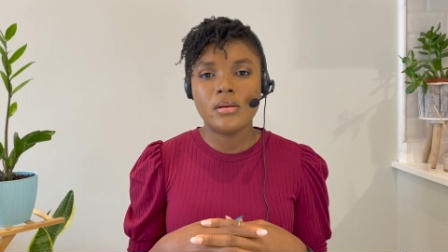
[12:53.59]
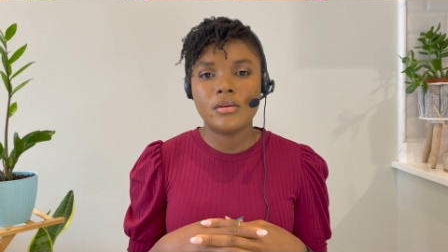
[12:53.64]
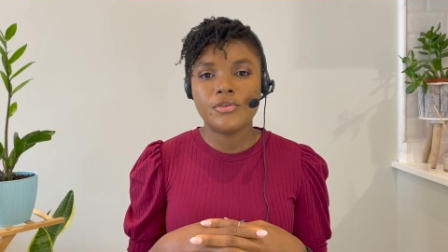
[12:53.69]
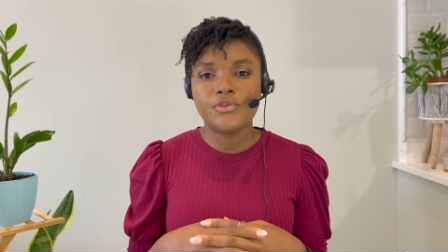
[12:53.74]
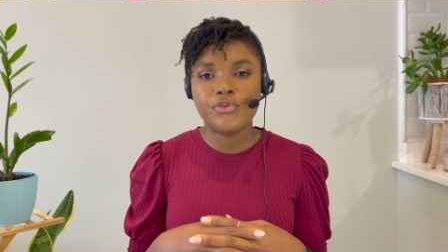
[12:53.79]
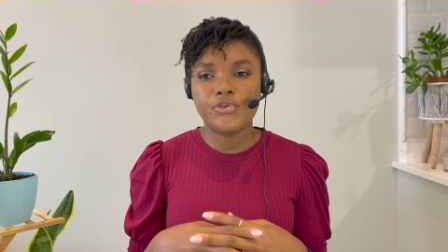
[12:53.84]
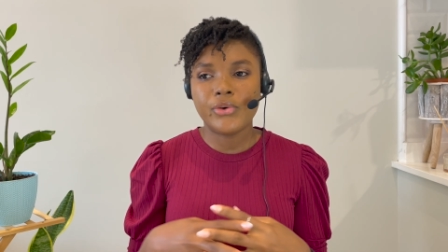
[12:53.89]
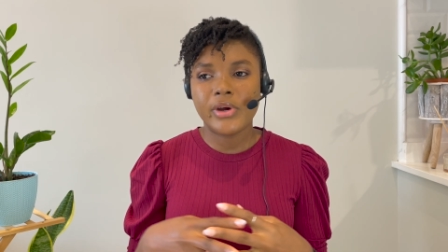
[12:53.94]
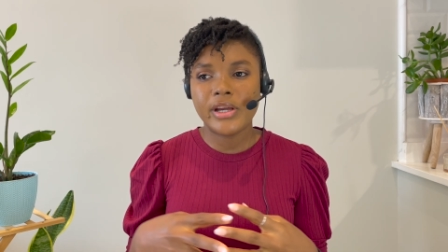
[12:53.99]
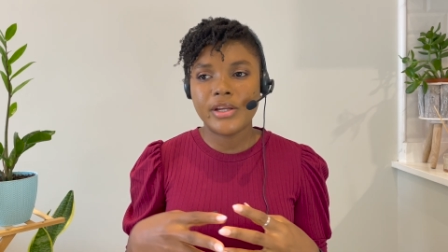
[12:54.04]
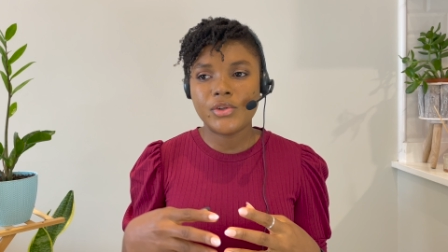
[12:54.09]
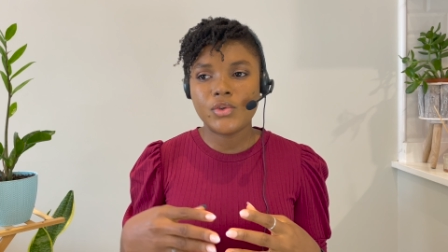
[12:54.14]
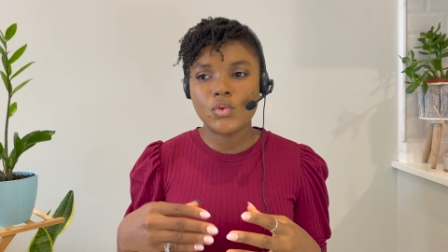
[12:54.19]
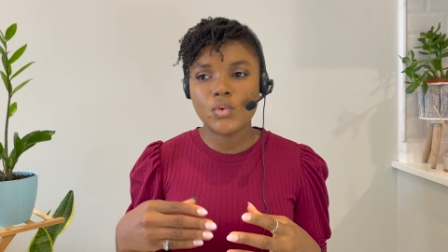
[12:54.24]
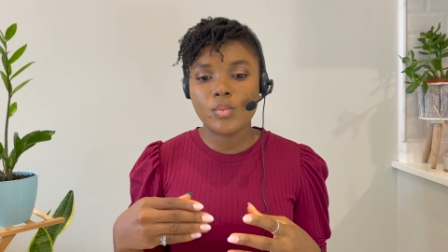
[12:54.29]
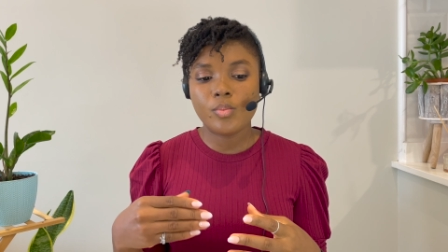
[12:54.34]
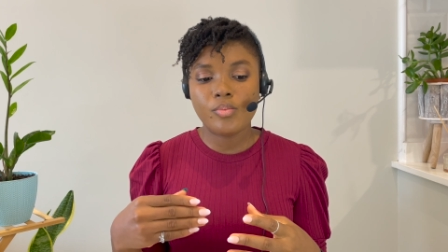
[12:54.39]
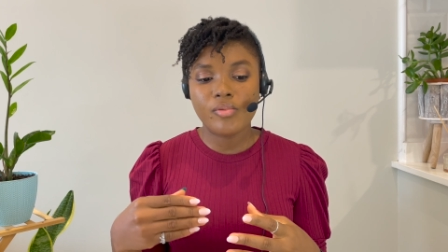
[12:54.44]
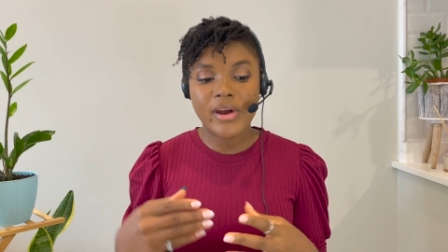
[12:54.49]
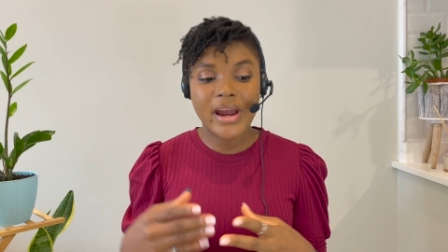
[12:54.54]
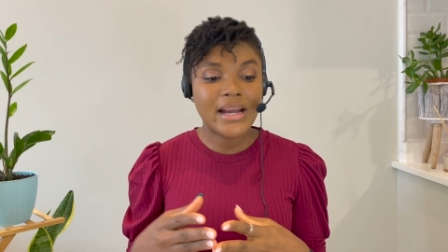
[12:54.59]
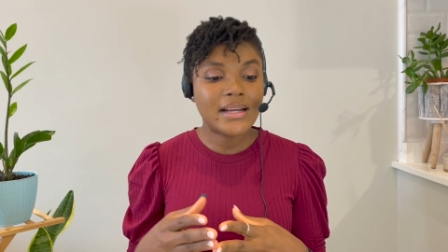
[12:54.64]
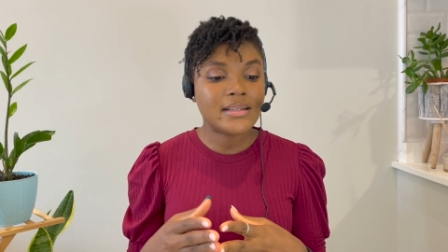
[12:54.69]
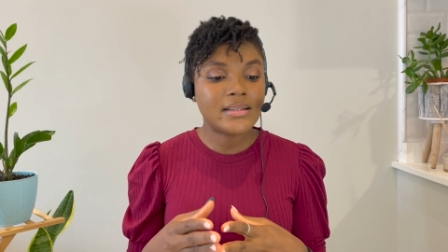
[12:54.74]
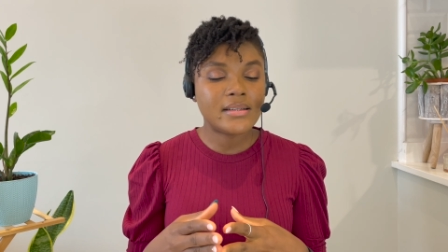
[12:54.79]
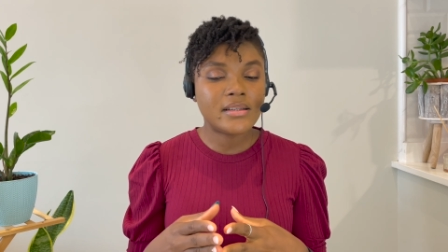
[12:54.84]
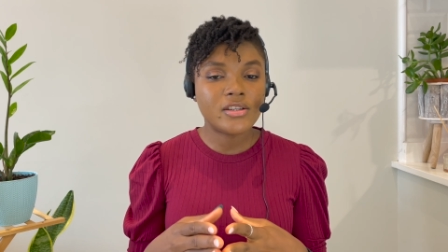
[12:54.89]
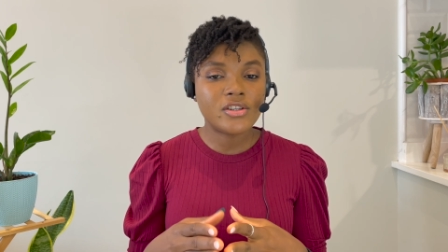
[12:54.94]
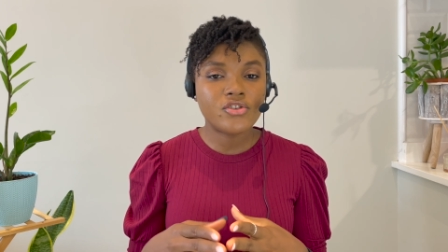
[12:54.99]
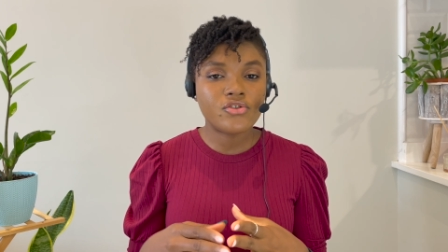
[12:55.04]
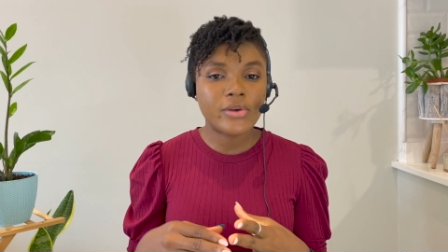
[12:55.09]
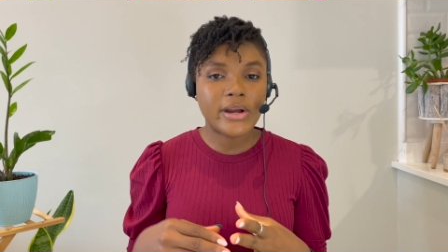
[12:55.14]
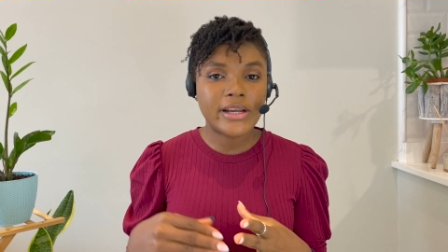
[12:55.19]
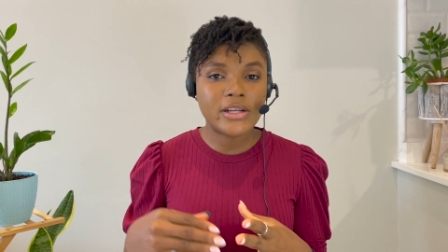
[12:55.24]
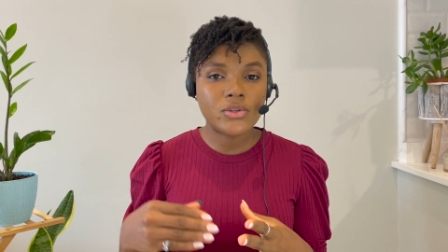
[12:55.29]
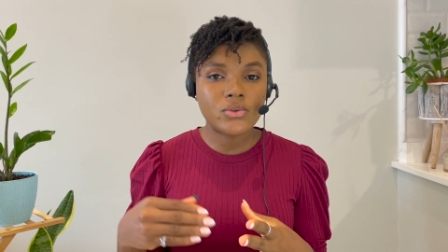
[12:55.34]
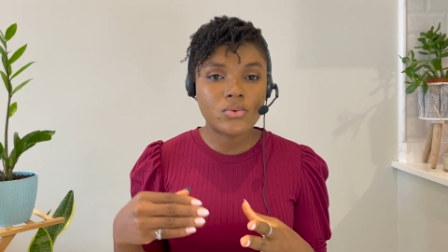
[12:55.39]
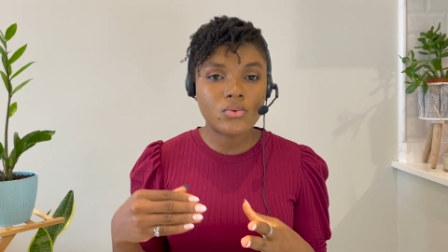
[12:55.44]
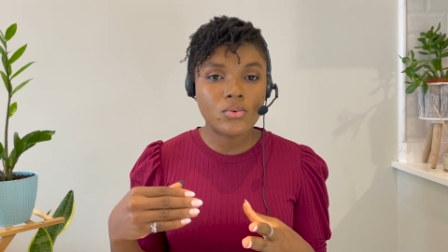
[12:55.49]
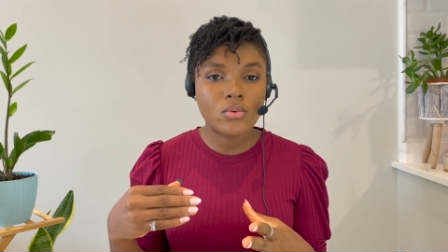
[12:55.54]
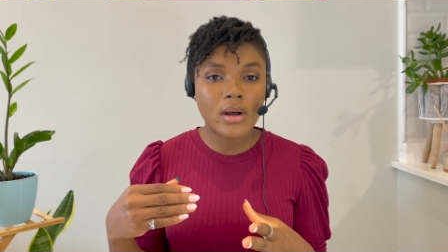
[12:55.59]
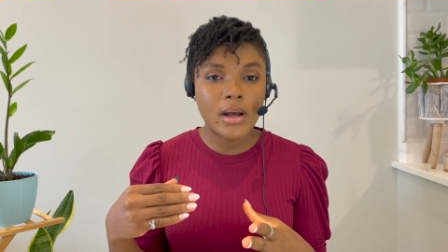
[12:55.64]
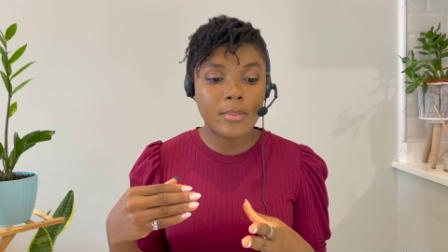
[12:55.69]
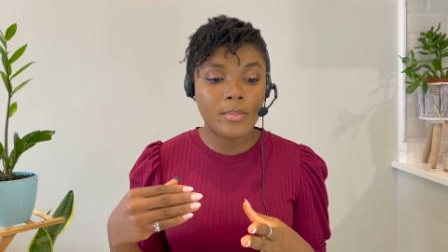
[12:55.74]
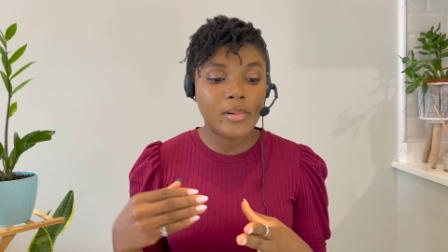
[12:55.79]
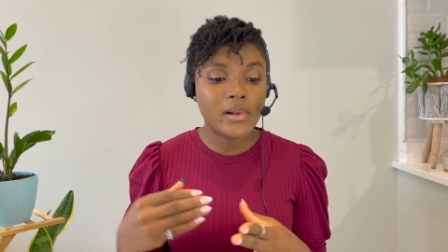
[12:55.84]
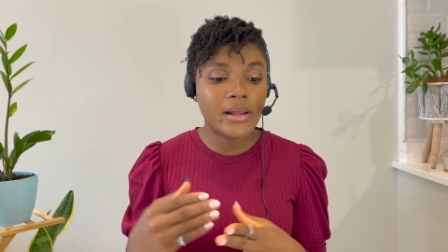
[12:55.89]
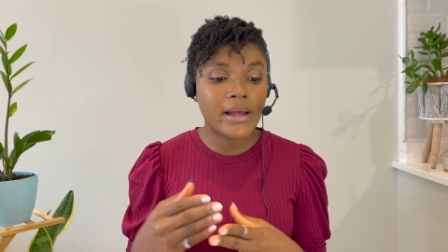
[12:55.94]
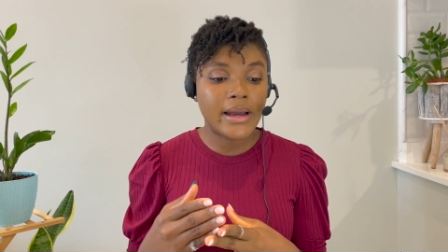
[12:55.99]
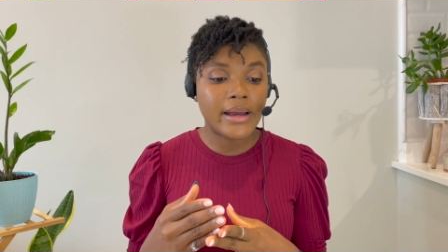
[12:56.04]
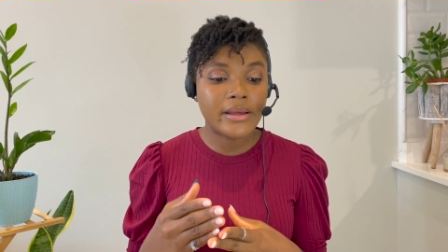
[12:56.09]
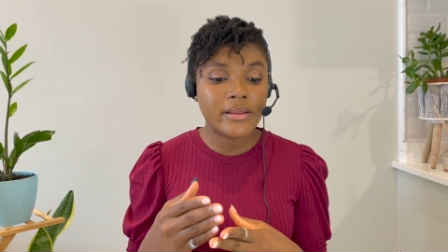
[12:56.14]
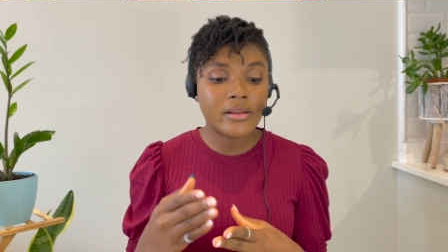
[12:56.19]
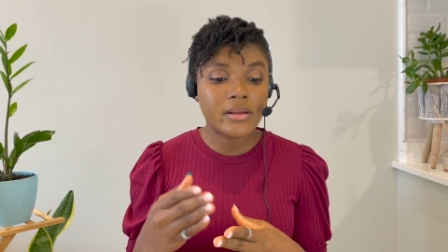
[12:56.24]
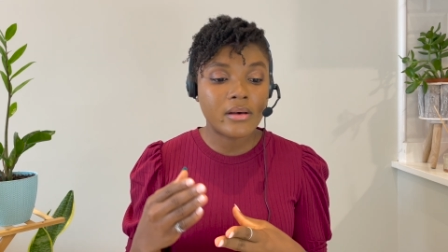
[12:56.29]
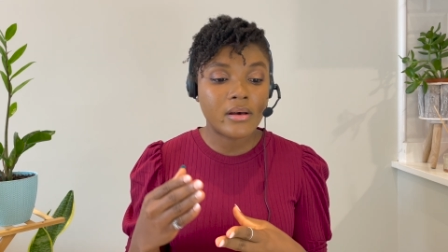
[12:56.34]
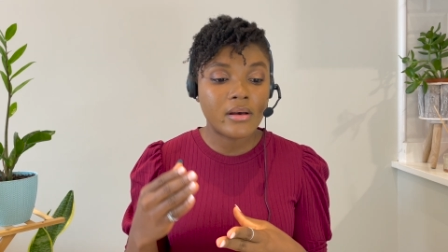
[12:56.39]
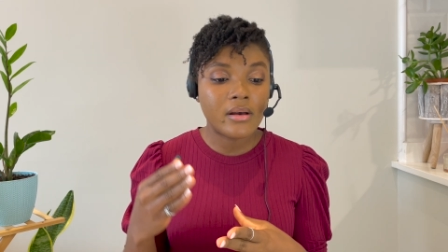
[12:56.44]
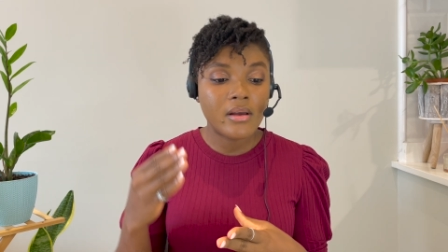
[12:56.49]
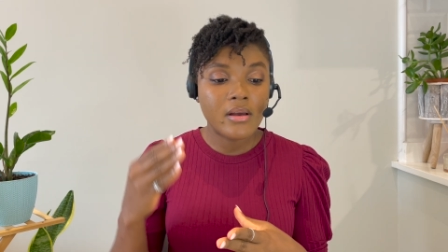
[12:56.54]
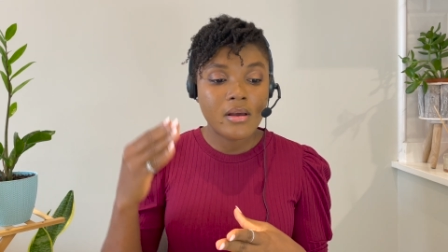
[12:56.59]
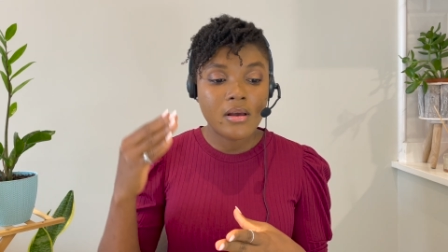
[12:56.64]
Try to practice, try to apply the